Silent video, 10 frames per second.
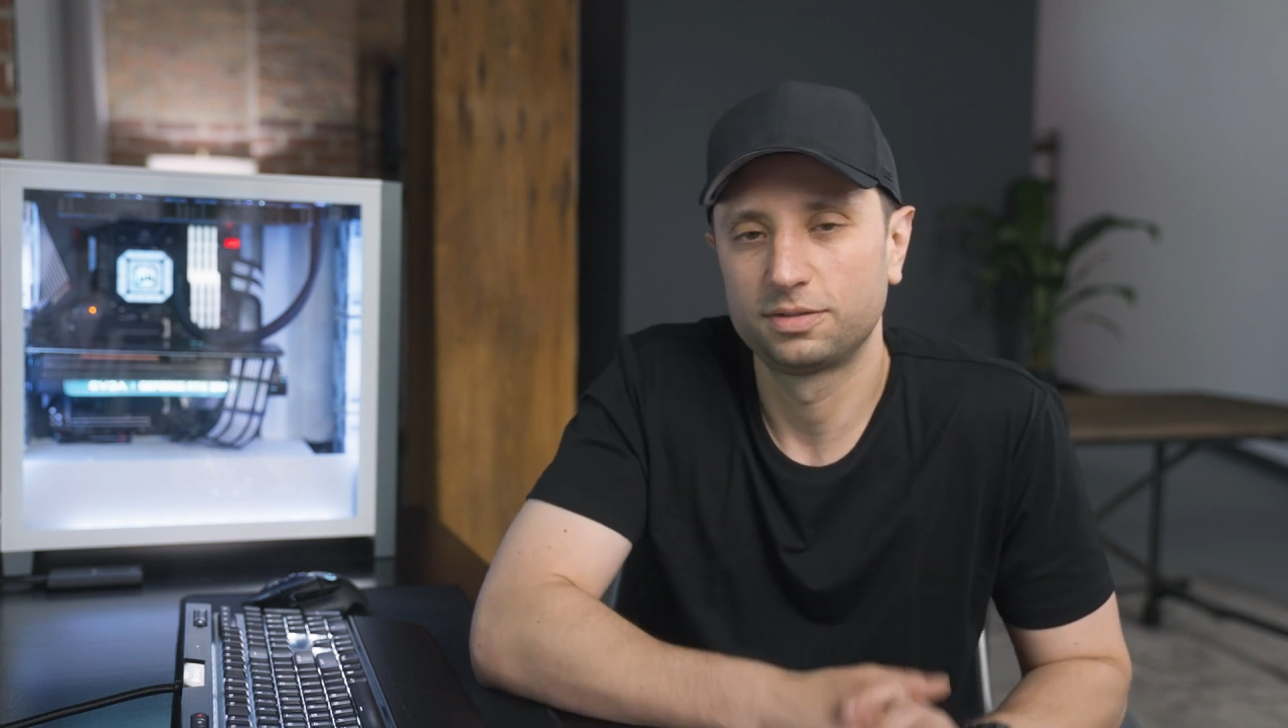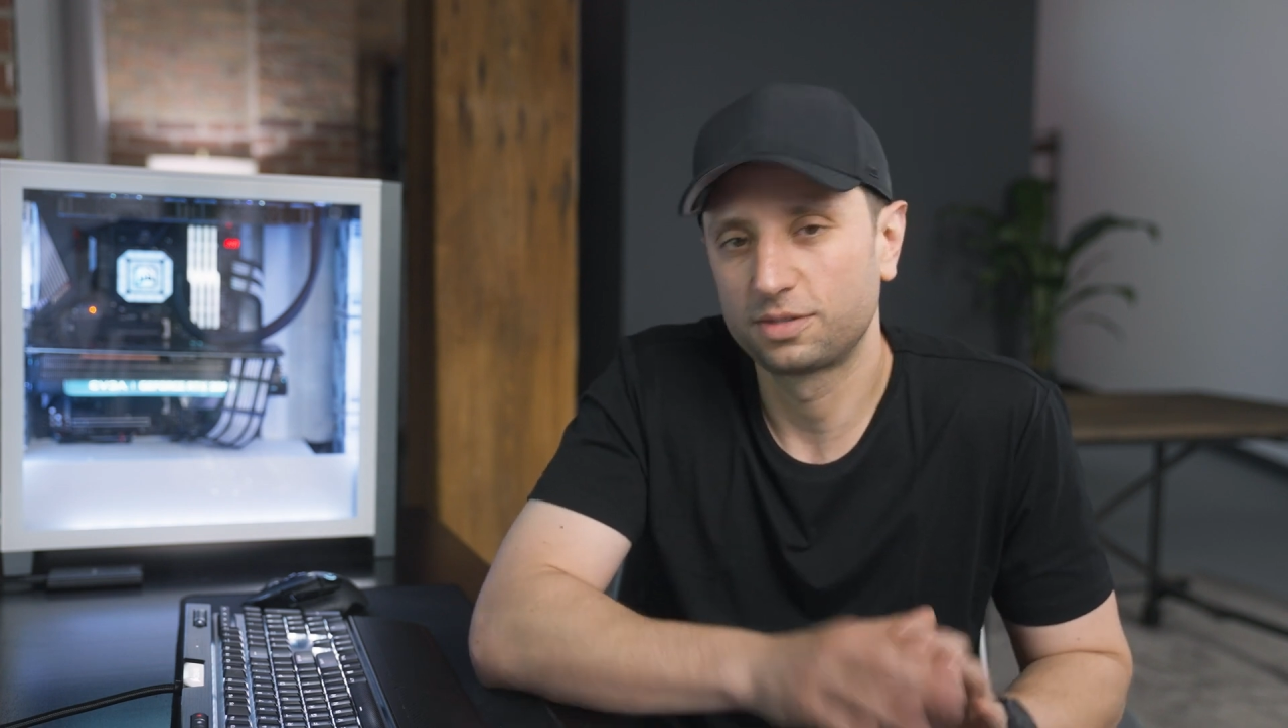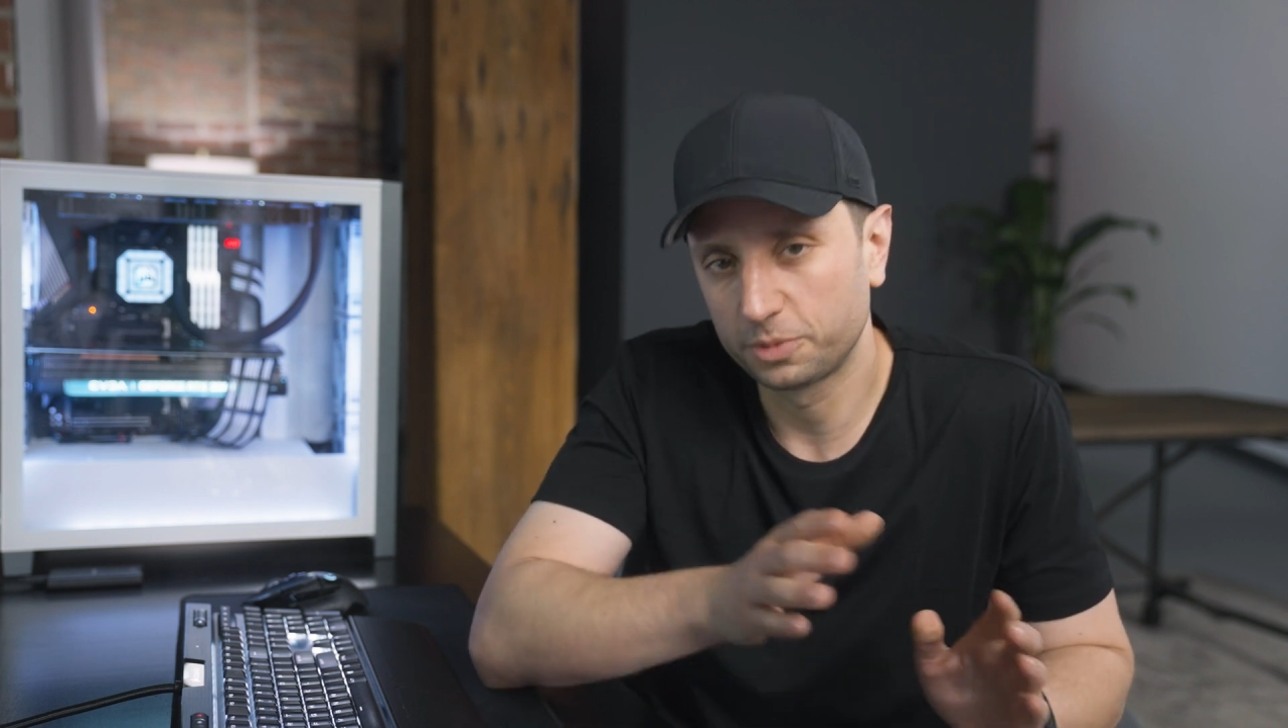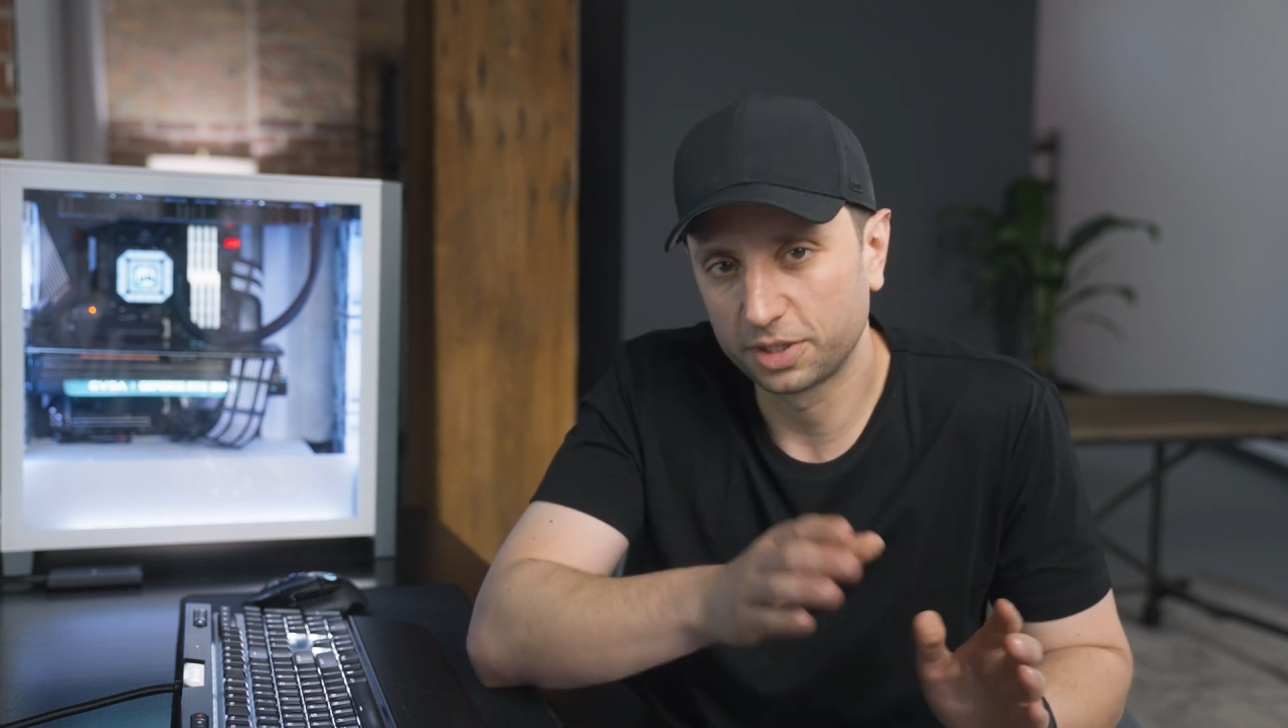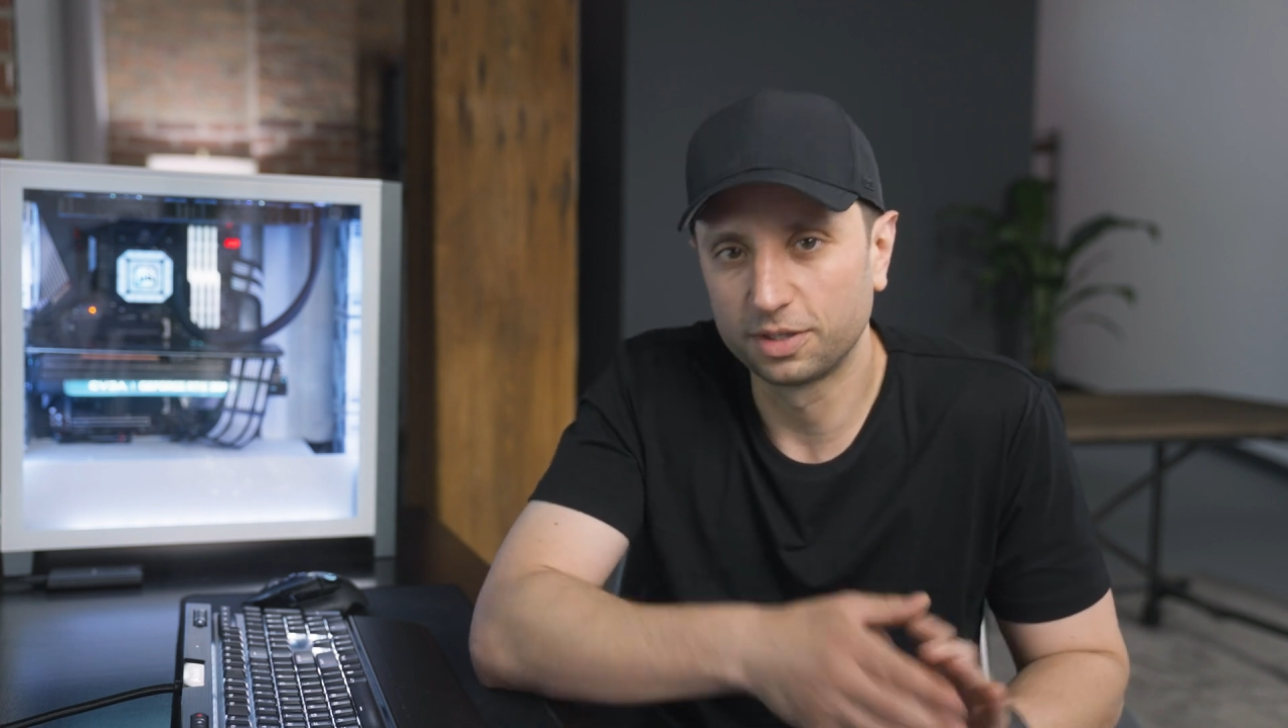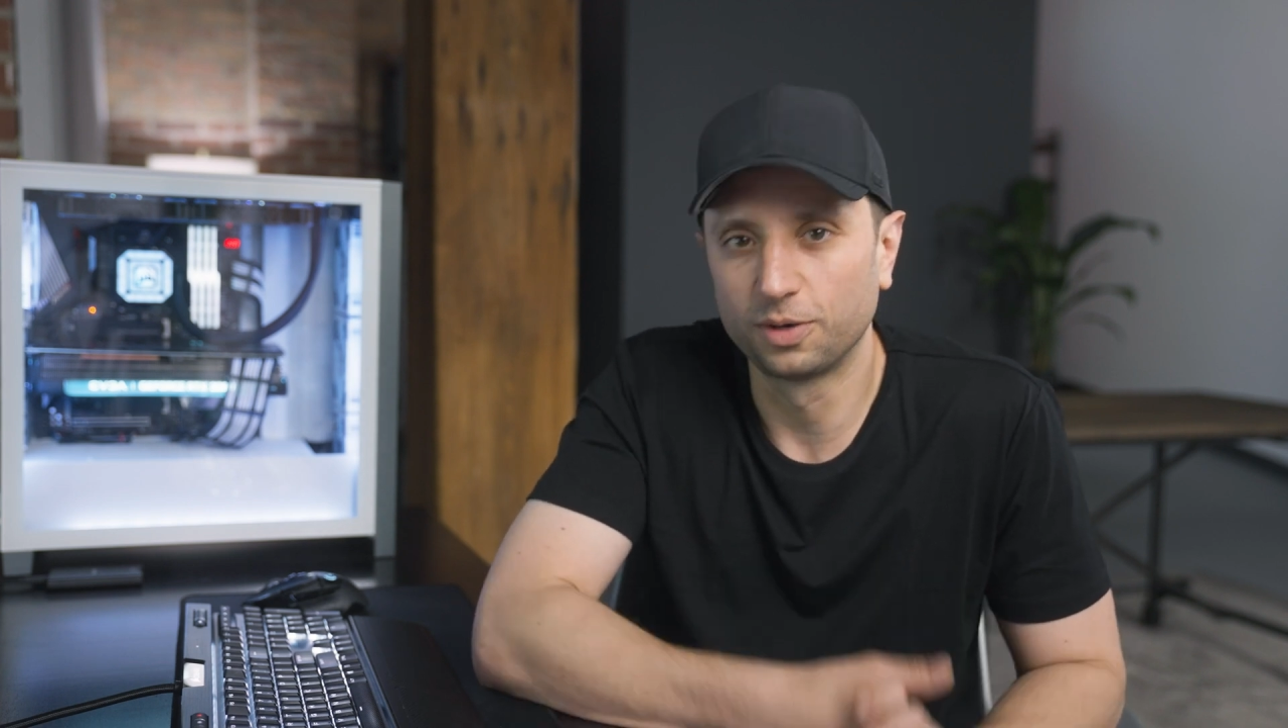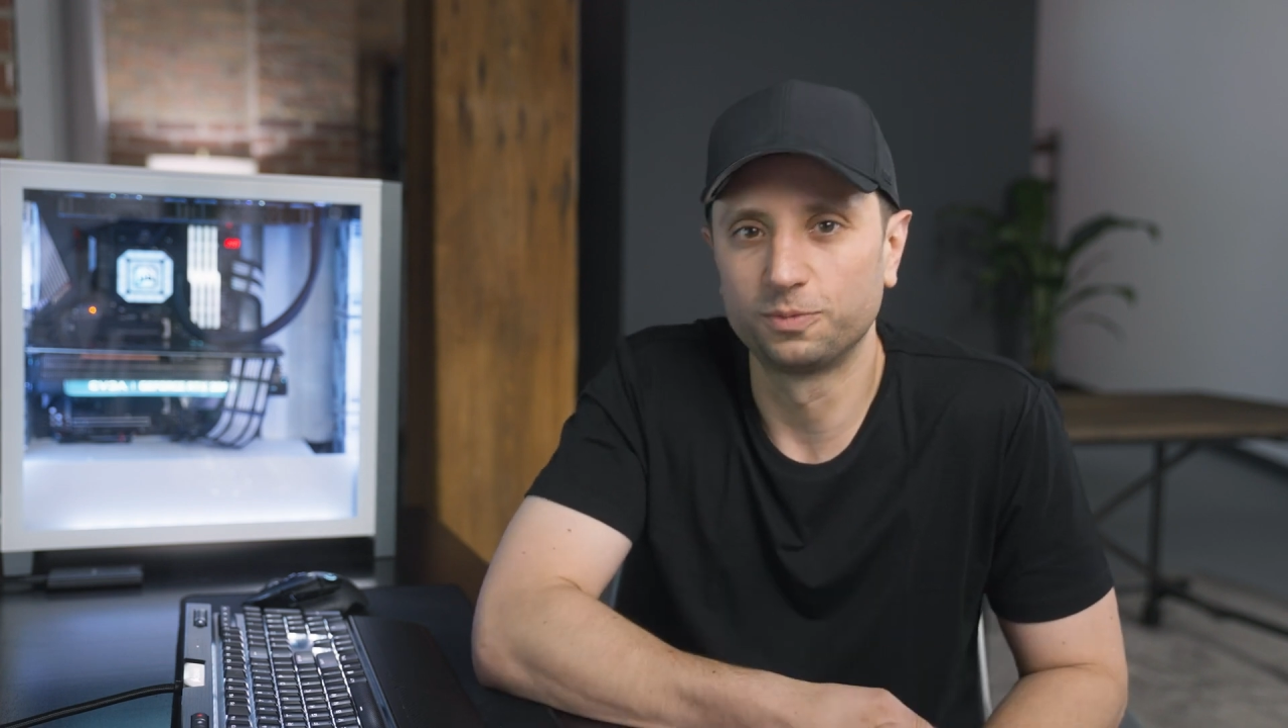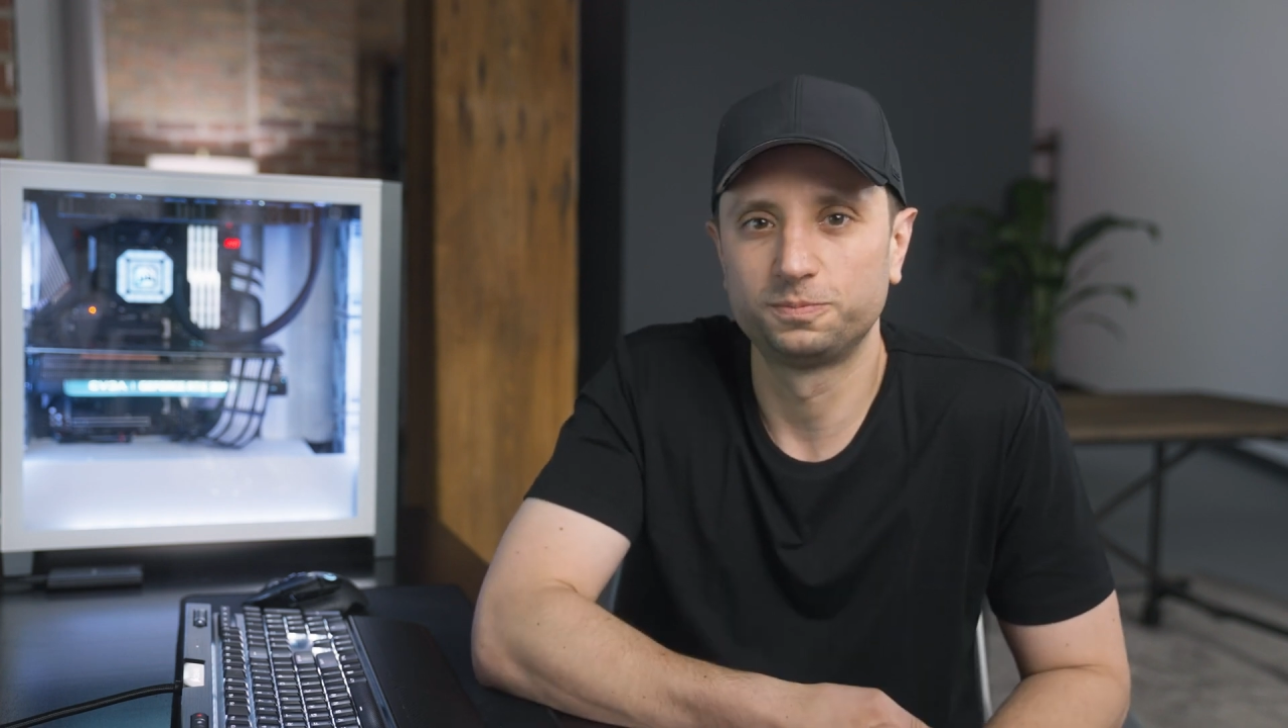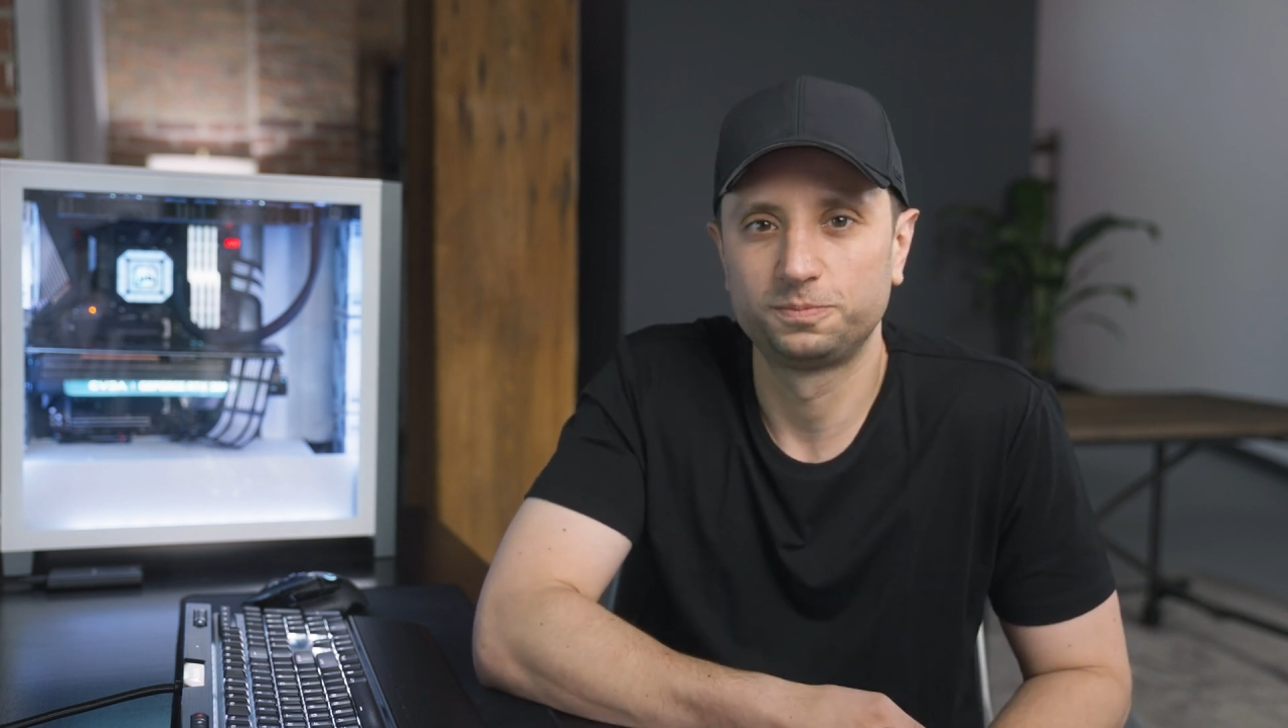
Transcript: Something to know.